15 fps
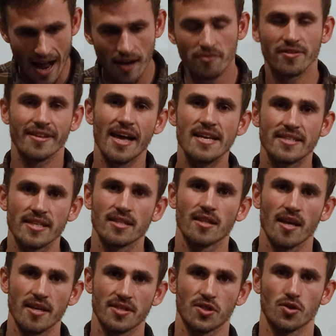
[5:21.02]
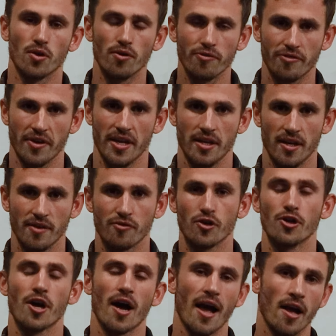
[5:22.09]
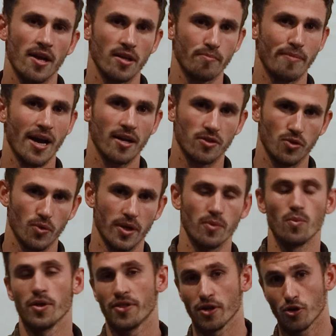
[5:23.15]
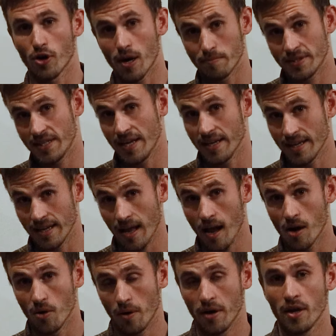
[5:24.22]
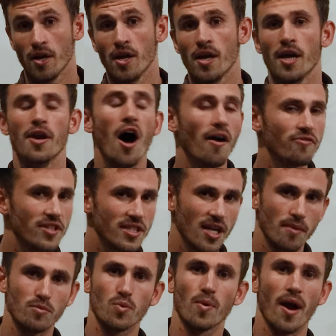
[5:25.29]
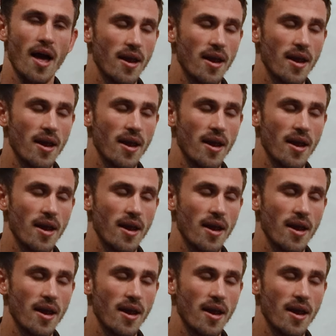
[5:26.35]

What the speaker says: have less and less sulfate if you're not adding back to it what the crop's taking out. And oftentimes we're